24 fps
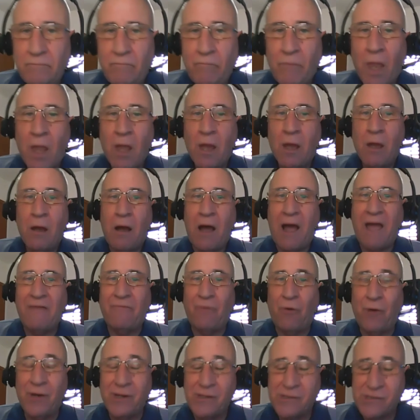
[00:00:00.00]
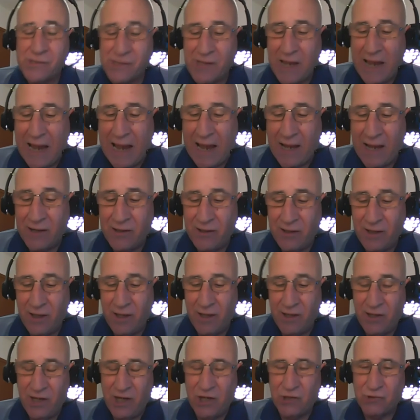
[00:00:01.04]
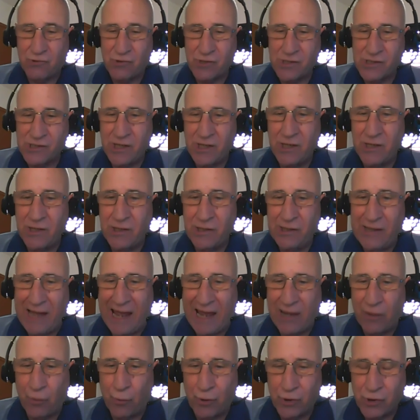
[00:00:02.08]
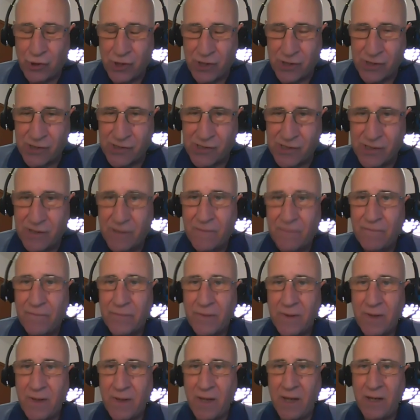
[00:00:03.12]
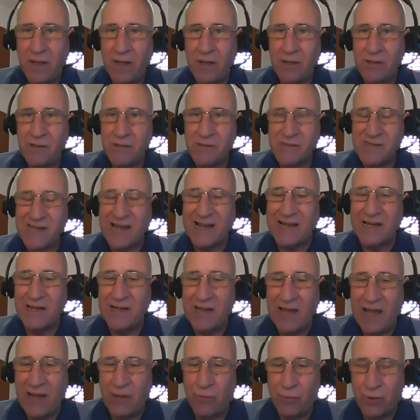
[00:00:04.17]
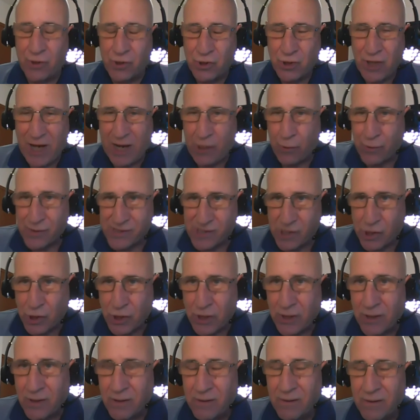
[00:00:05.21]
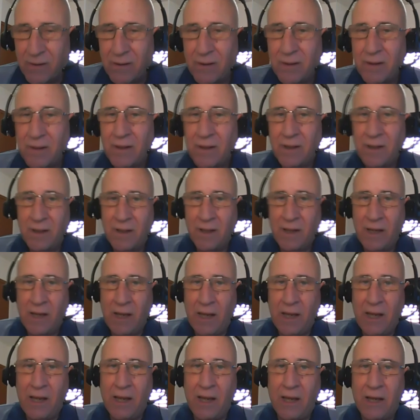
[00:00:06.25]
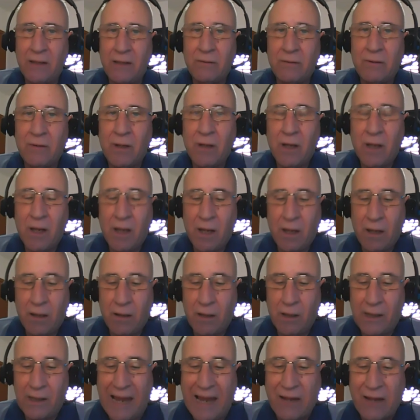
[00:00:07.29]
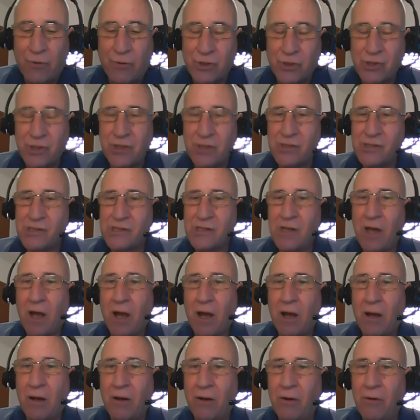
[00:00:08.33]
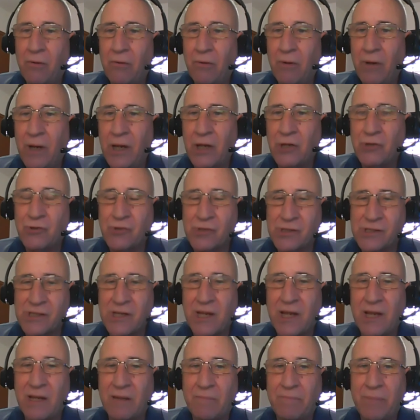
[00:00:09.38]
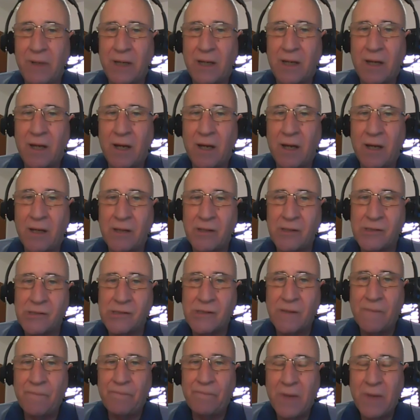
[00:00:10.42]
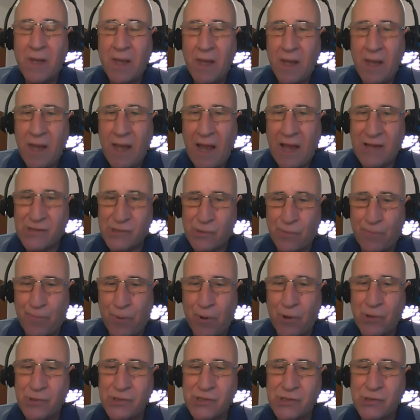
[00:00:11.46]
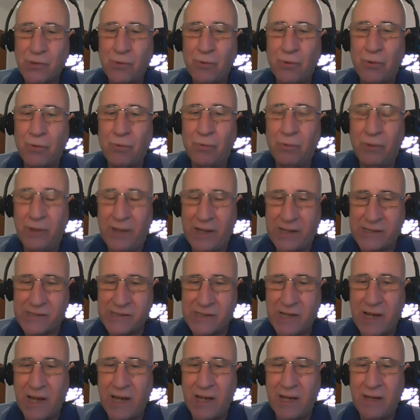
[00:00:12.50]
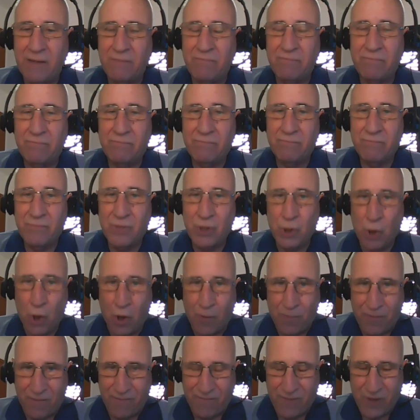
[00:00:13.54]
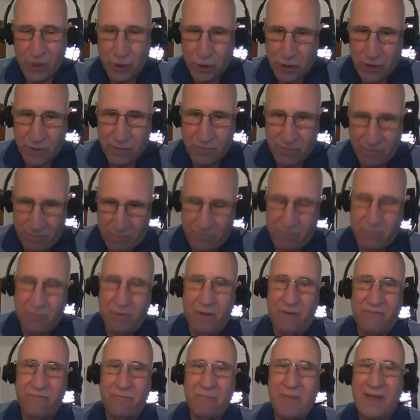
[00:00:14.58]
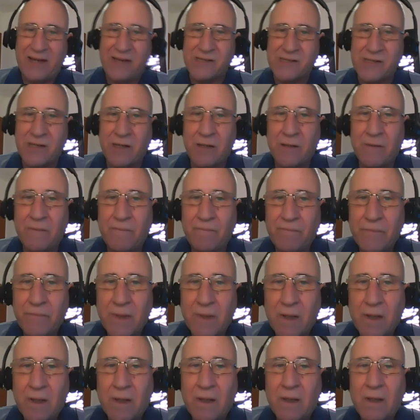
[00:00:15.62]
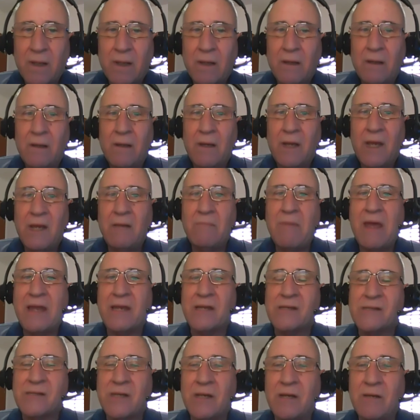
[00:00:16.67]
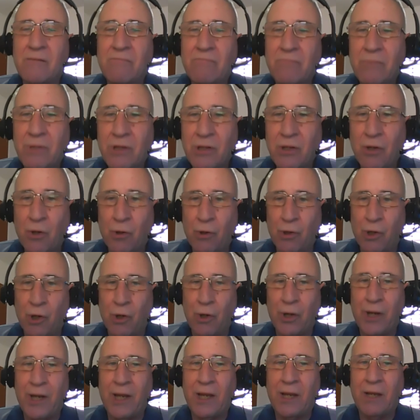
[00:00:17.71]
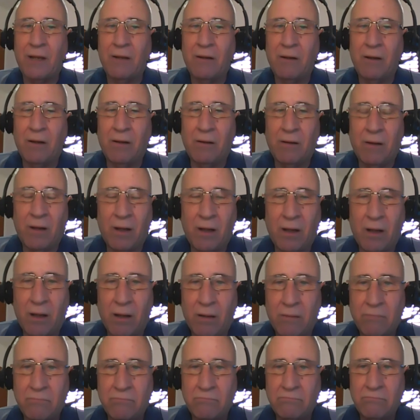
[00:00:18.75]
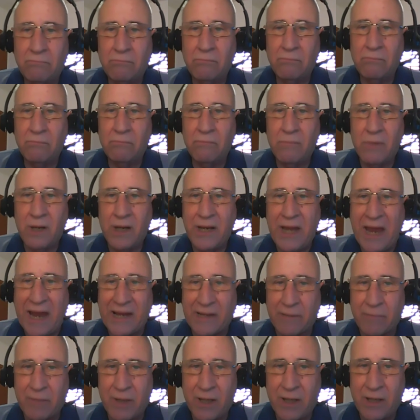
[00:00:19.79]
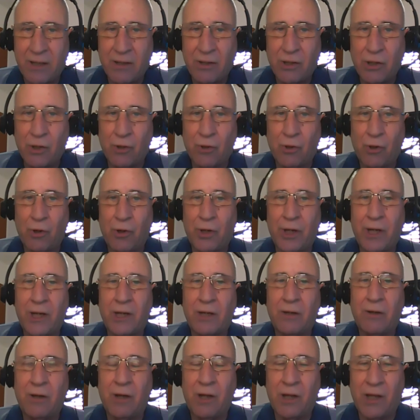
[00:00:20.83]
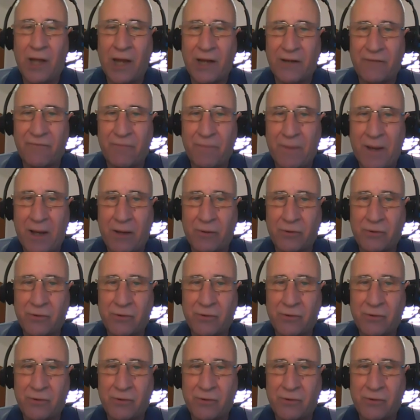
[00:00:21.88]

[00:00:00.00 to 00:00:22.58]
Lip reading: I've always had an interest in languages and in second language acquisition. And languages are interesting because, as opposed to, let's say, your profession of medicine, in medicine, you're learning anatomy, you're learning a lot about